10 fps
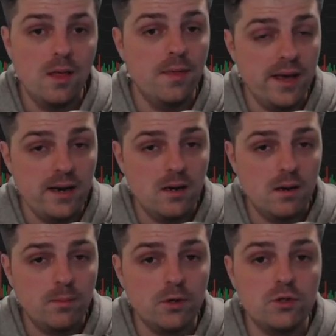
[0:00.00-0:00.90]
then
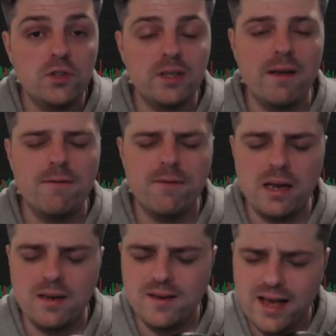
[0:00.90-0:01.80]
producing a
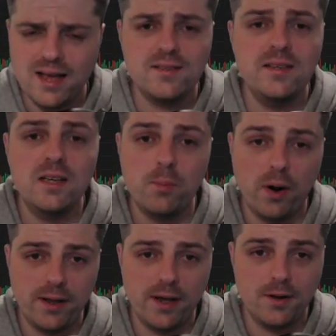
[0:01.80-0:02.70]
fantastic
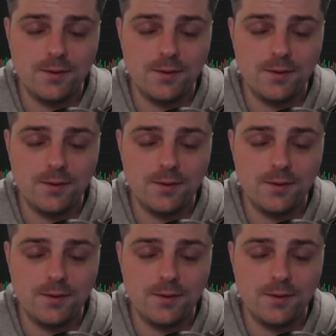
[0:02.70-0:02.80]
breakout.